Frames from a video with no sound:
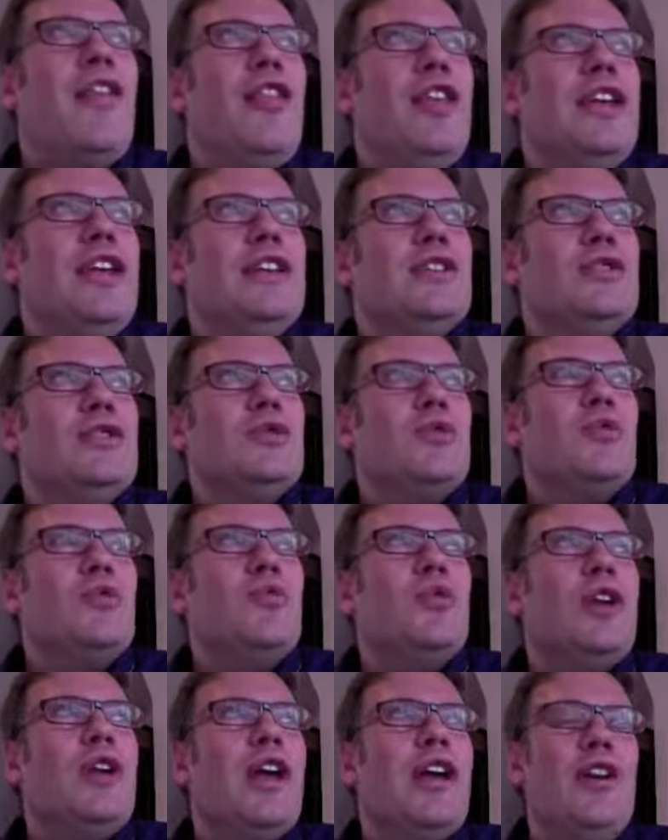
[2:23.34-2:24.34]
things,
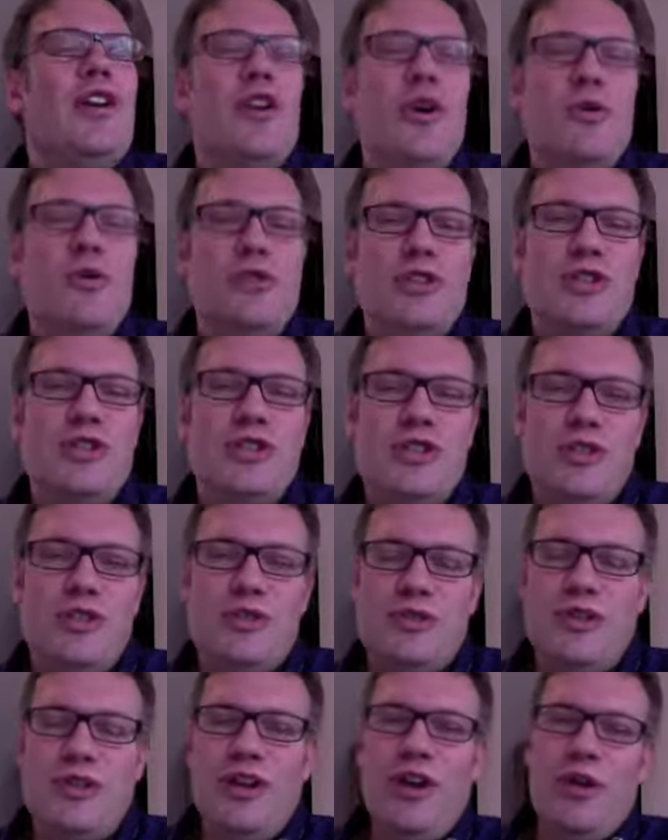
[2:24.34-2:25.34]
what I
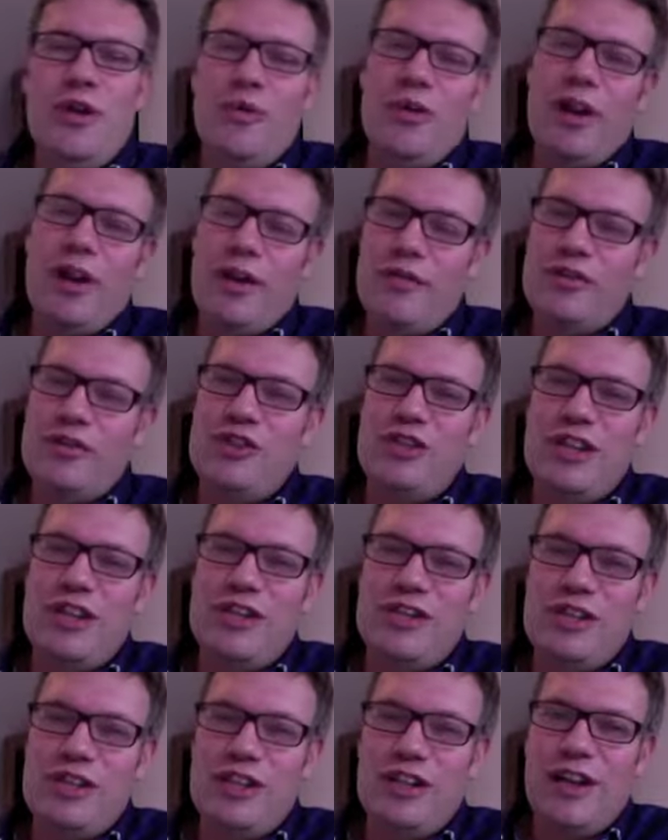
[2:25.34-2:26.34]
noticed while I was
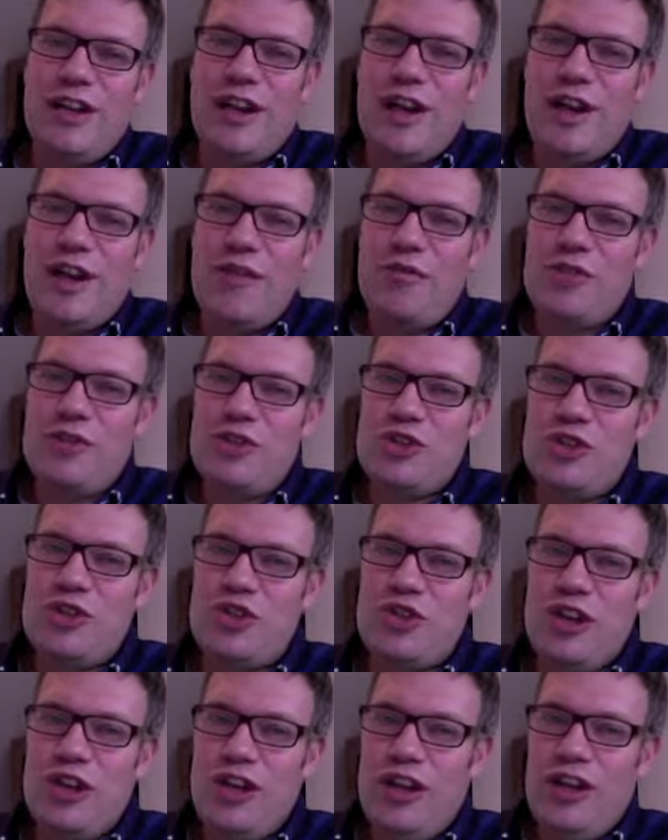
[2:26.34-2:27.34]
testing, that I
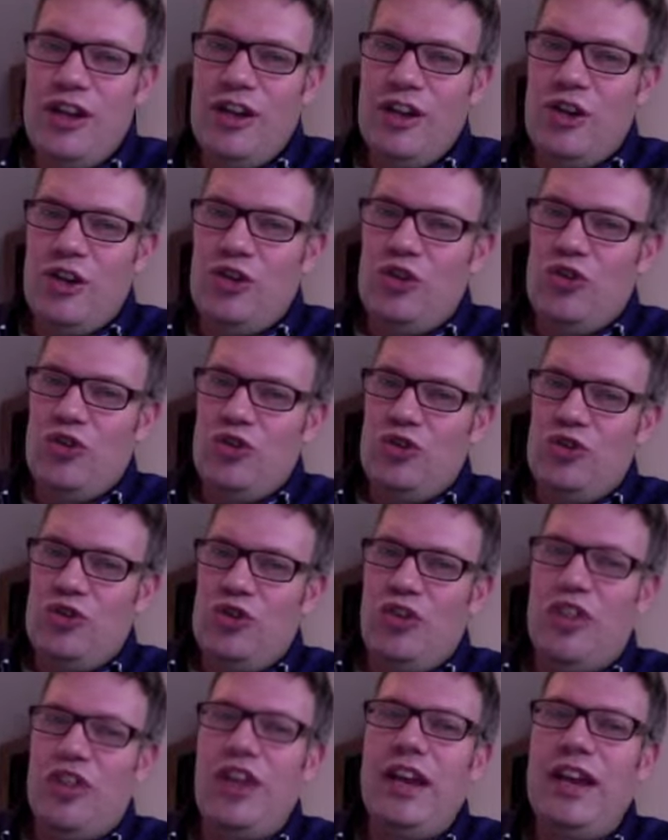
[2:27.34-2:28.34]
was
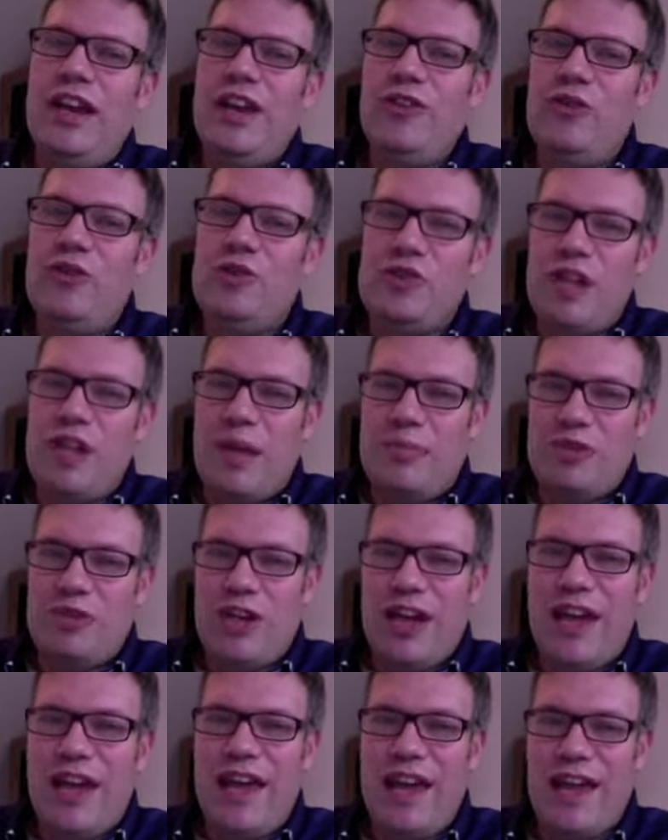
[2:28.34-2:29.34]
thinking 2
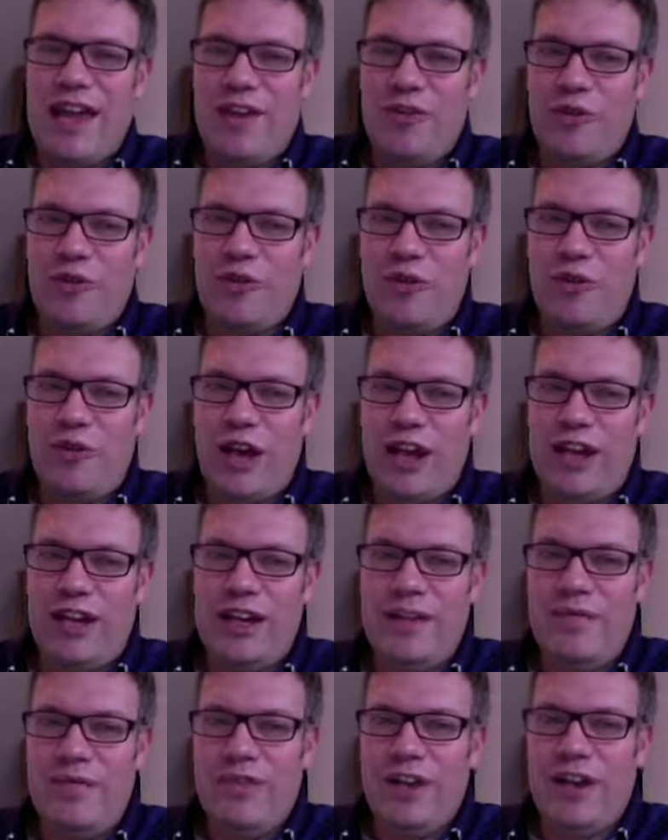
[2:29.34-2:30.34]
steps ahead
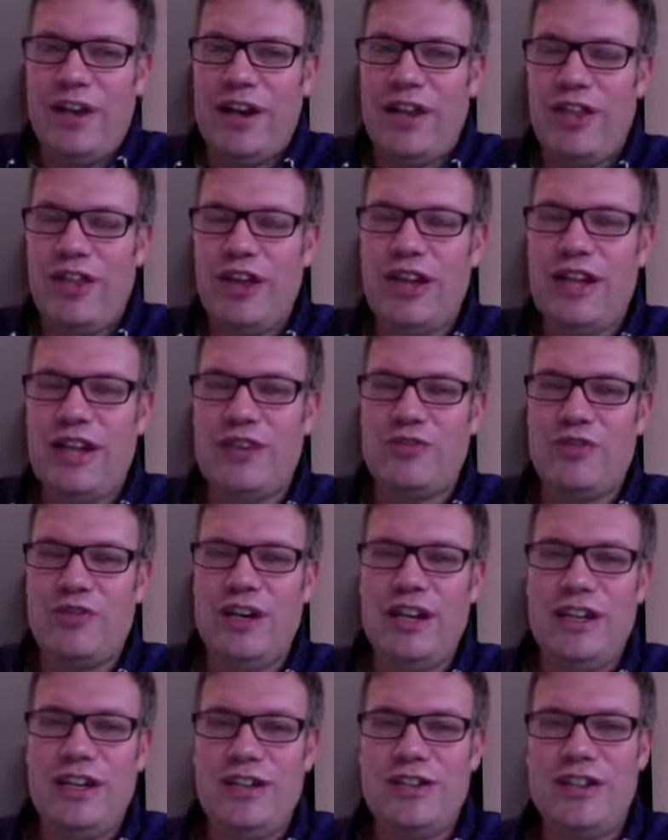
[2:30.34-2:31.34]
already, and I think that's
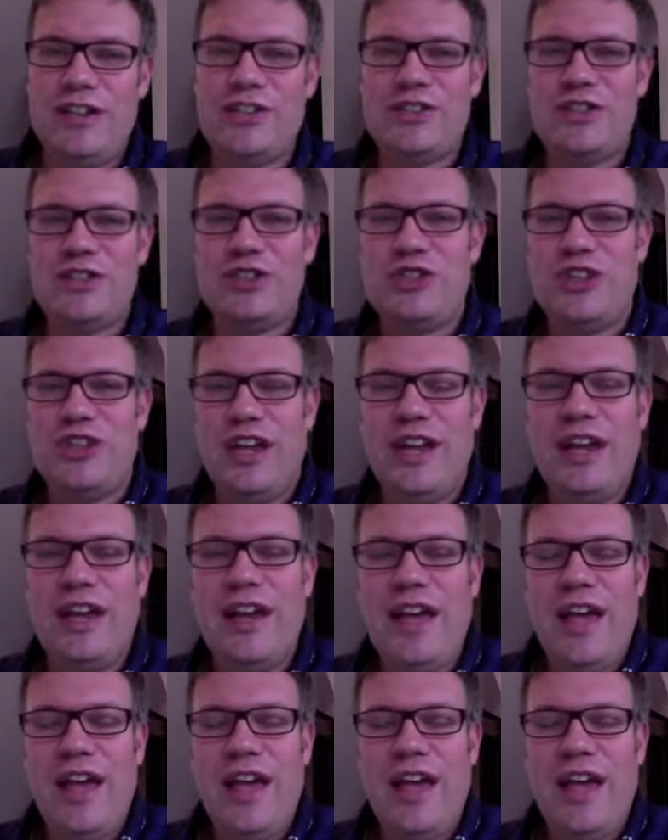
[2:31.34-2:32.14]
really a tester's thing.